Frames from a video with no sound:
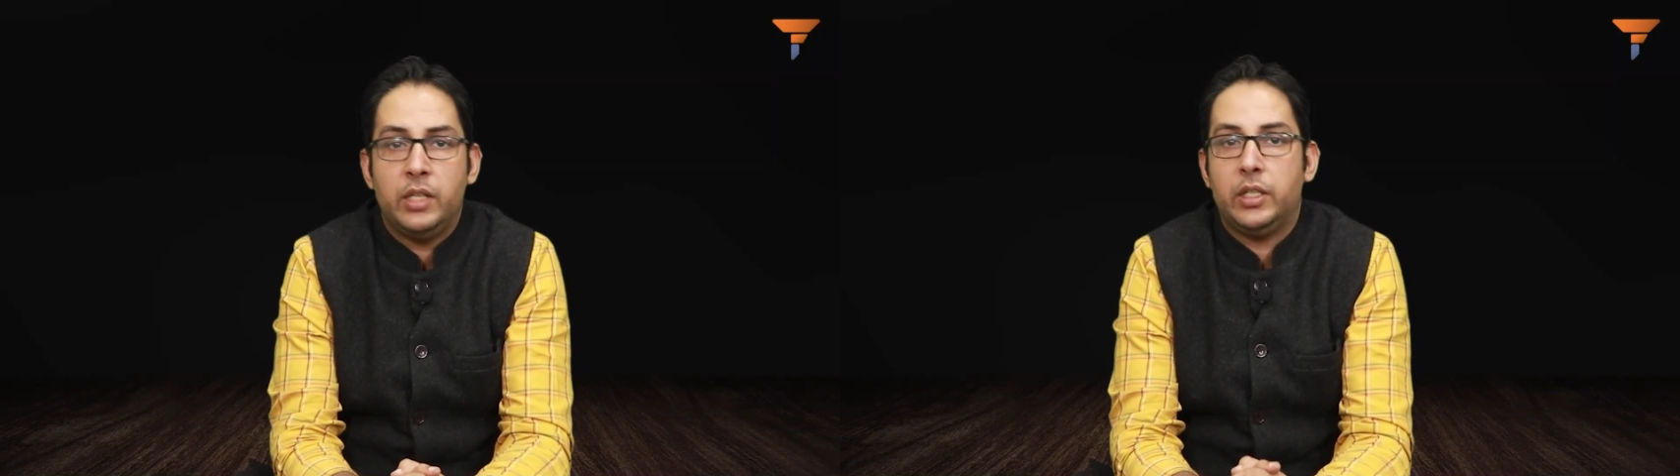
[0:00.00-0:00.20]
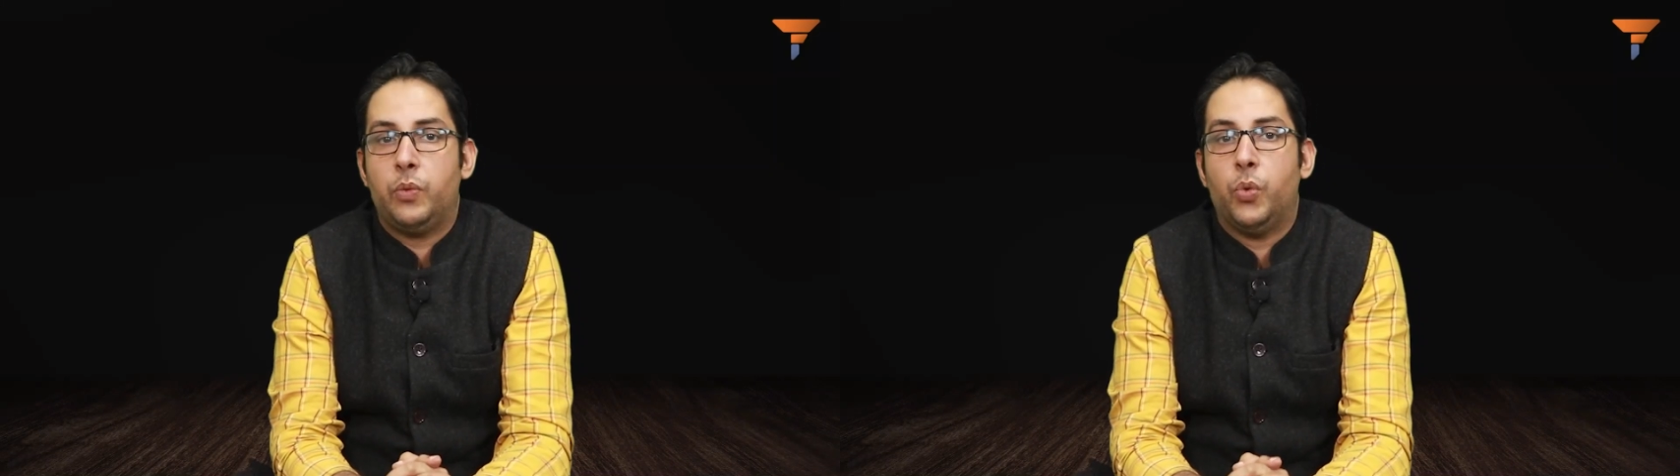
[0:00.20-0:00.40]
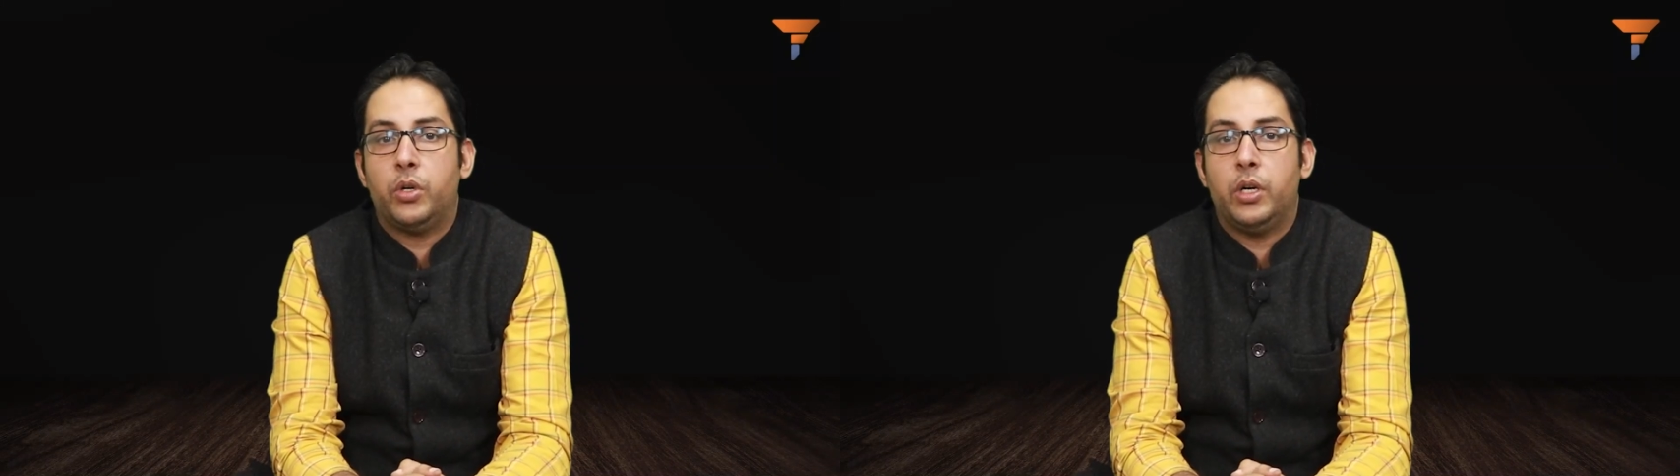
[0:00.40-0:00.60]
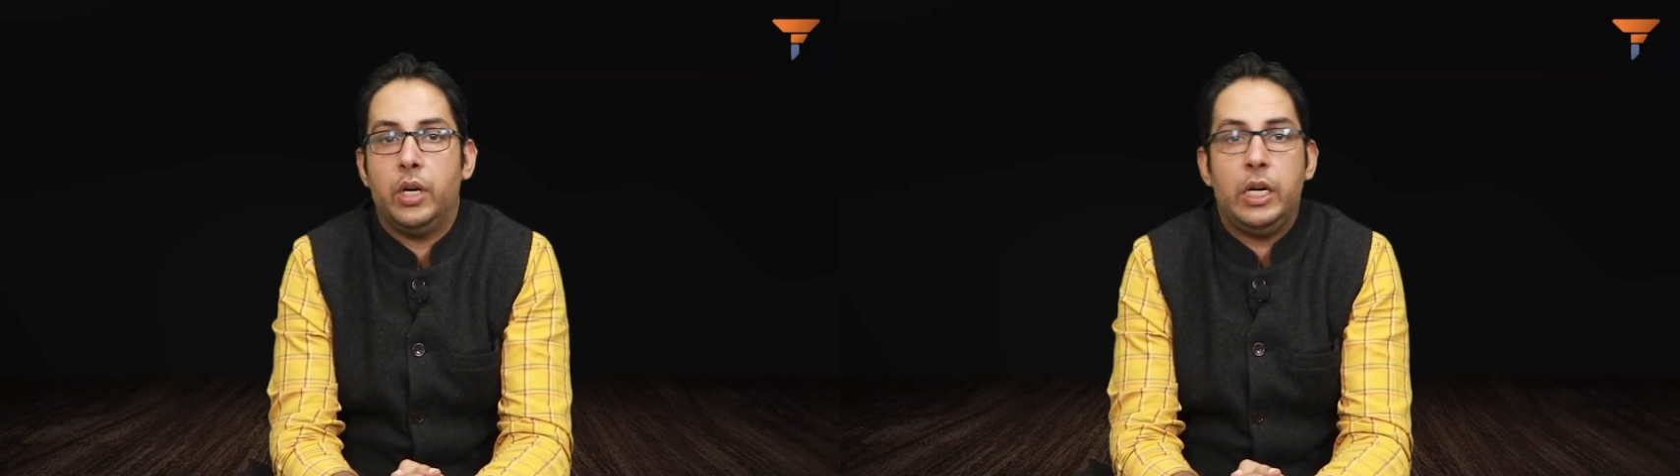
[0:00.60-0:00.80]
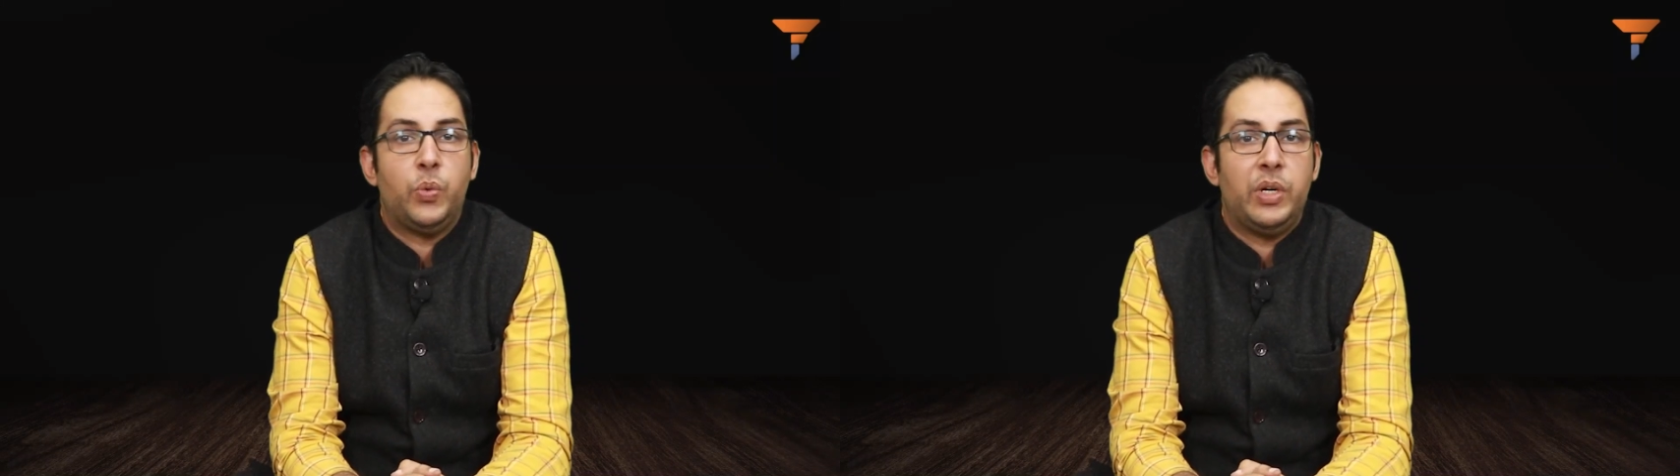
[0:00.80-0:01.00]
that voted
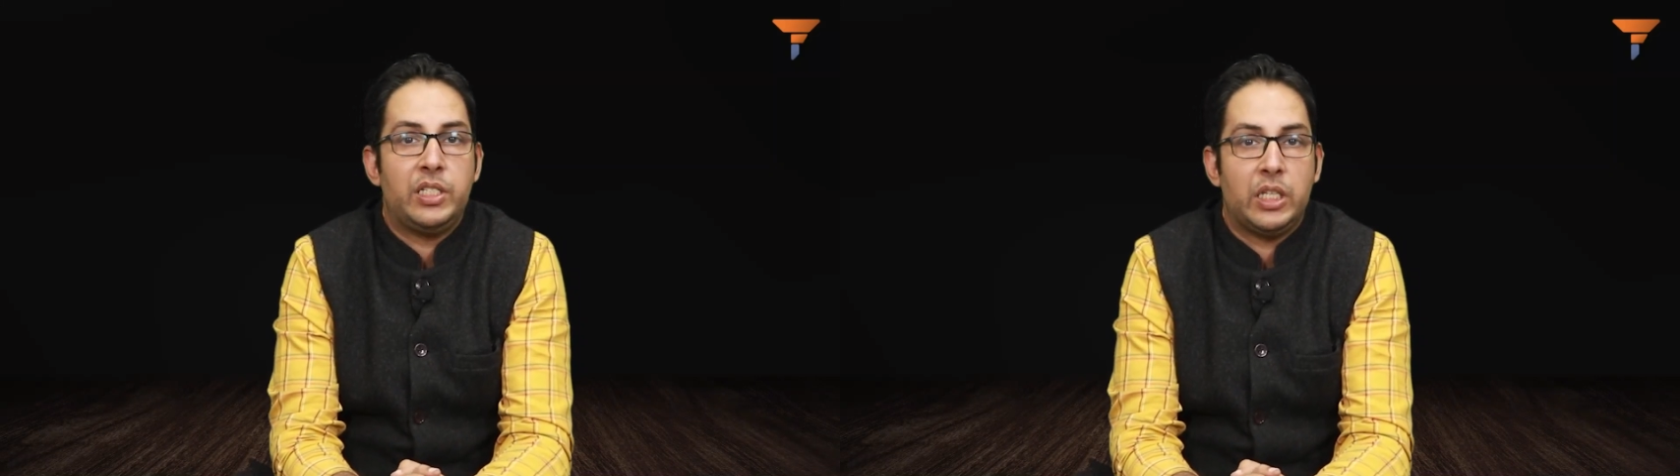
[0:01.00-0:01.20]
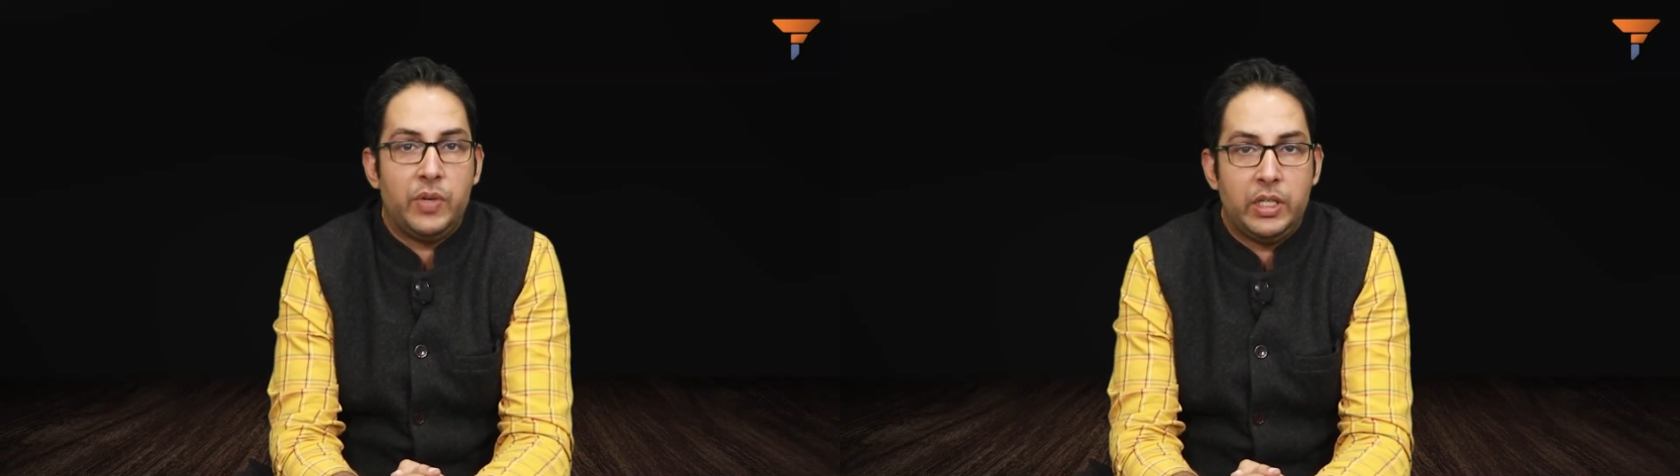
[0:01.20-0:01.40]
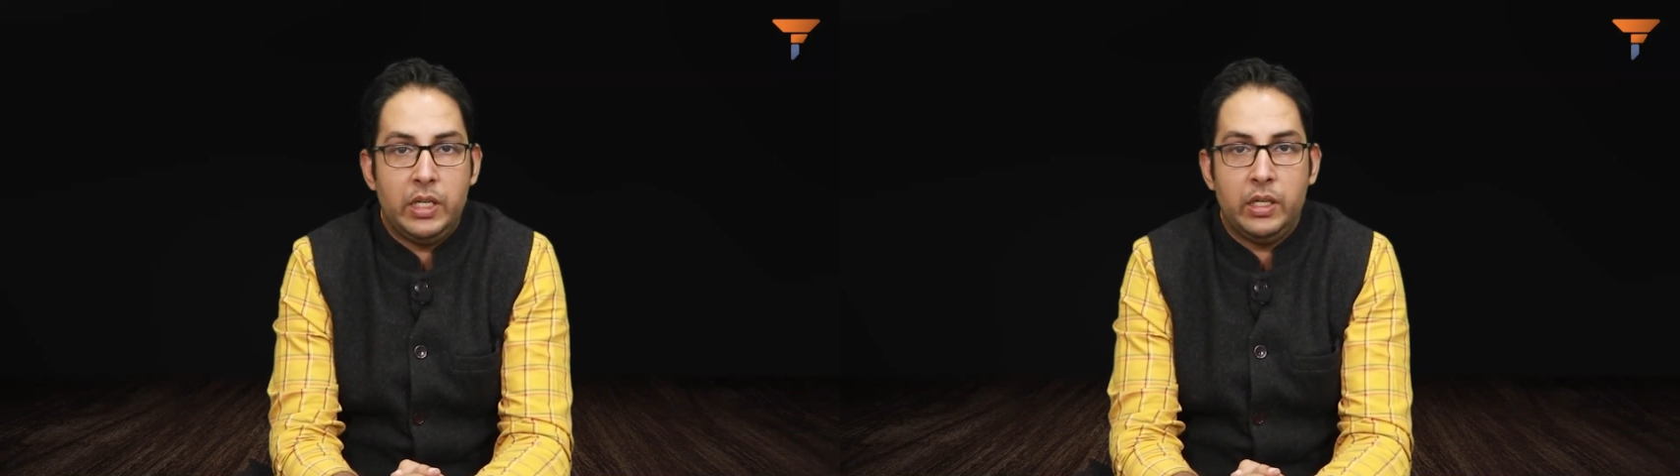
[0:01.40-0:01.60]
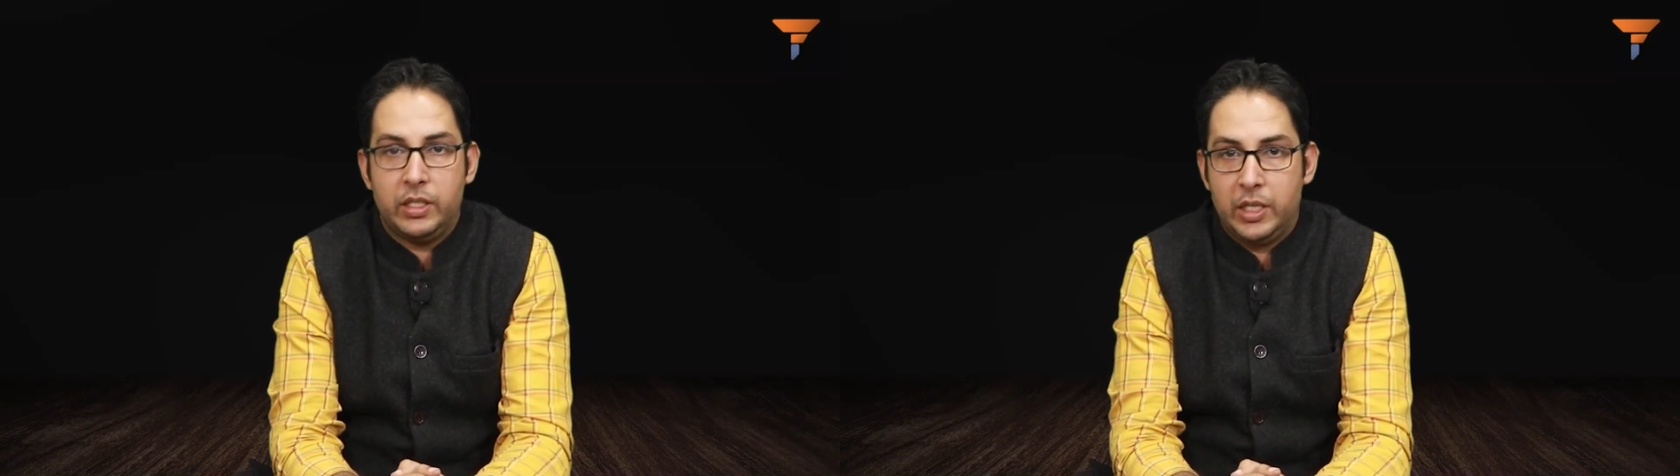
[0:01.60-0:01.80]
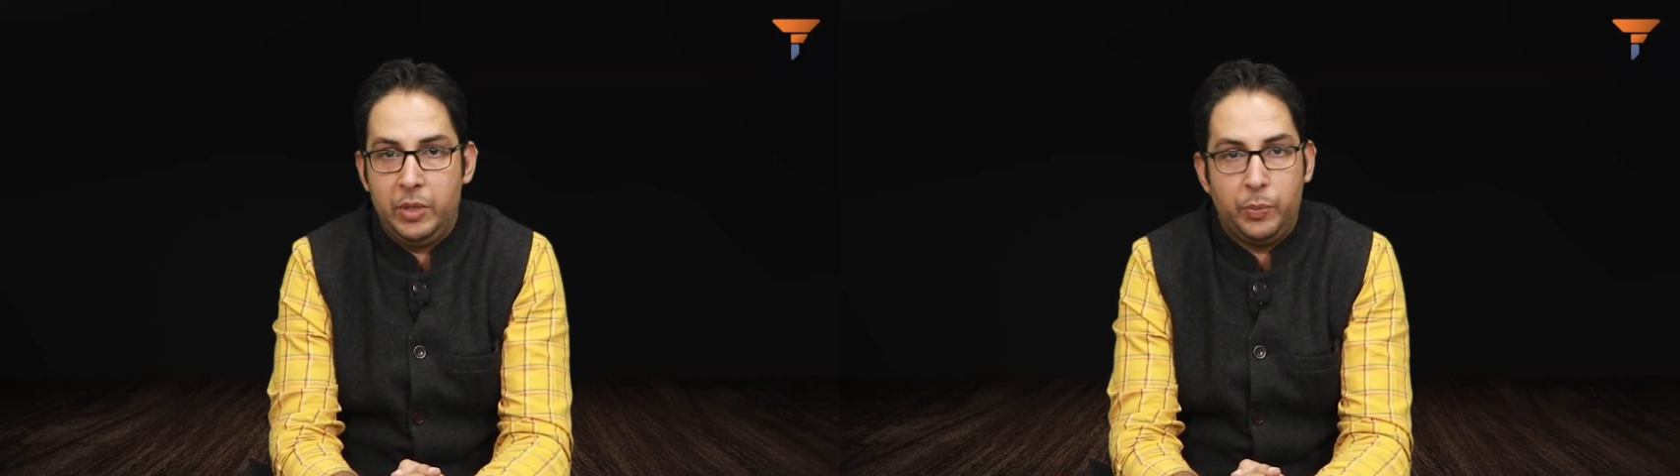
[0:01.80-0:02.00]
in 2017
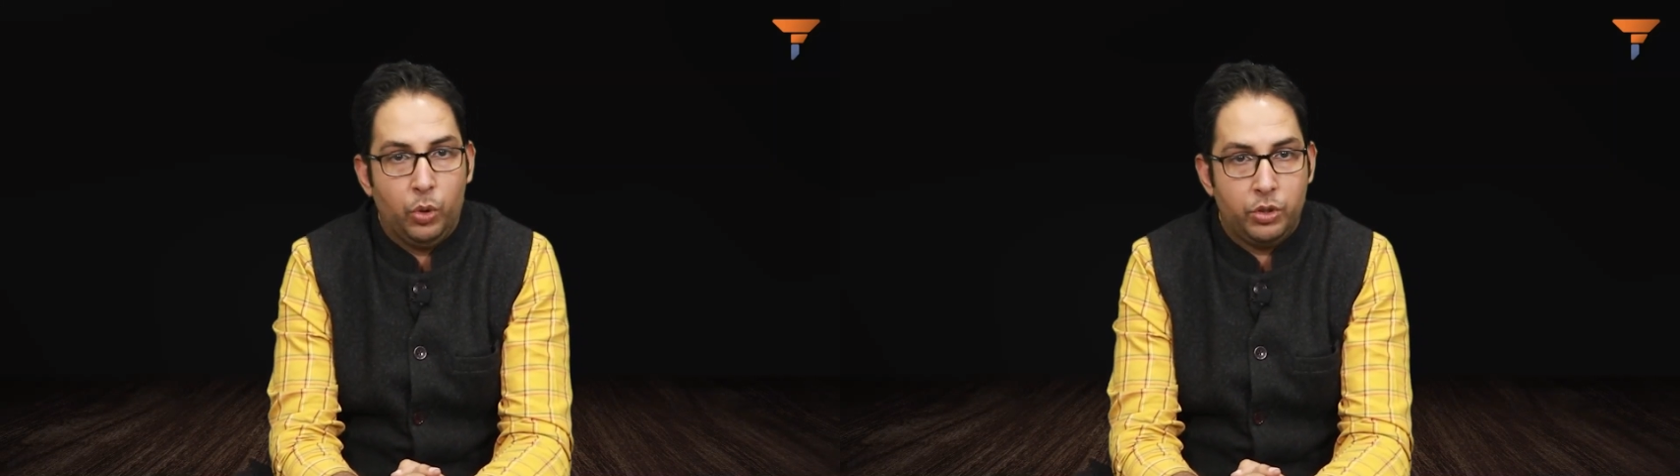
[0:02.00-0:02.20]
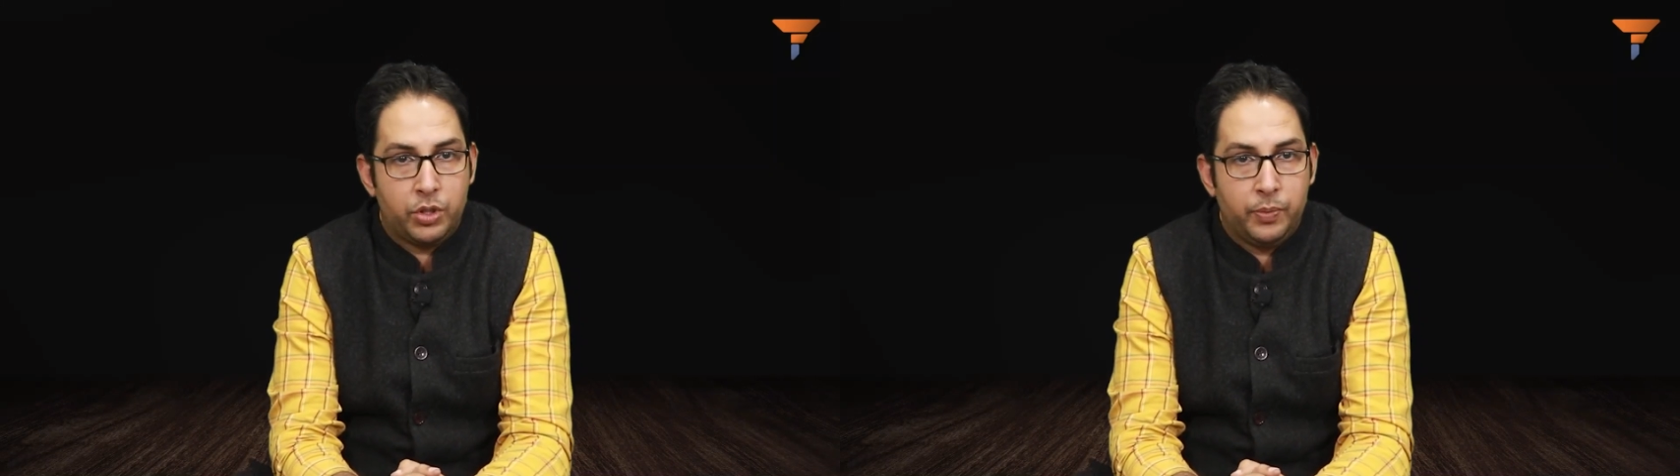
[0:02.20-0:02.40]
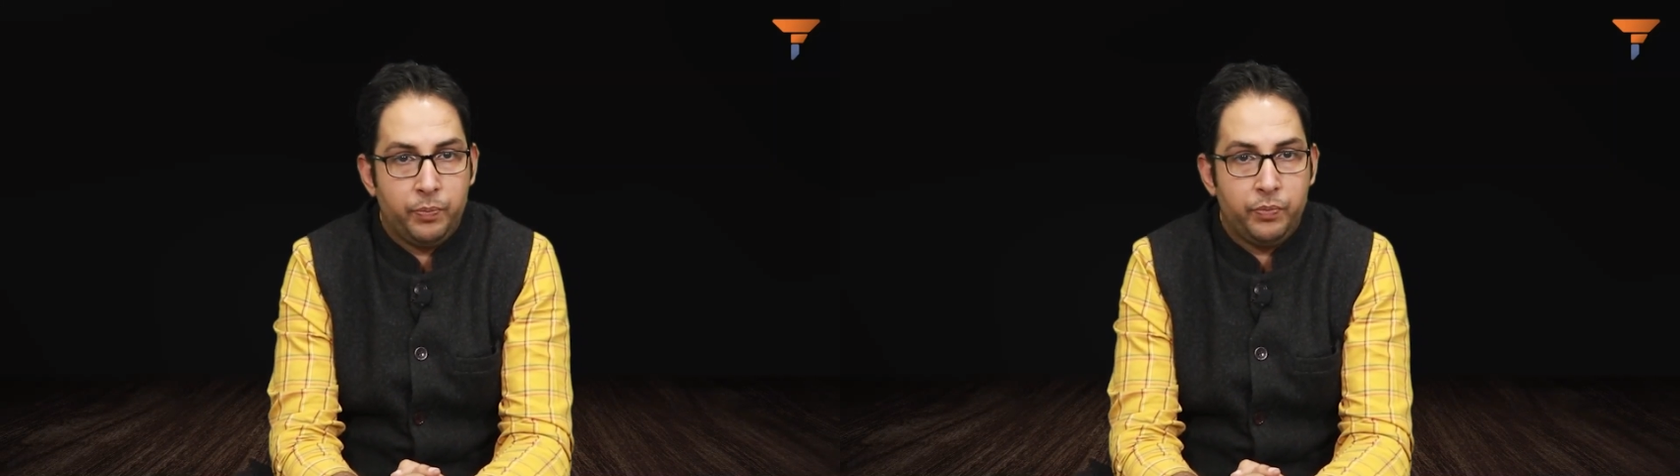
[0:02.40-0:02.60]
assembly polls.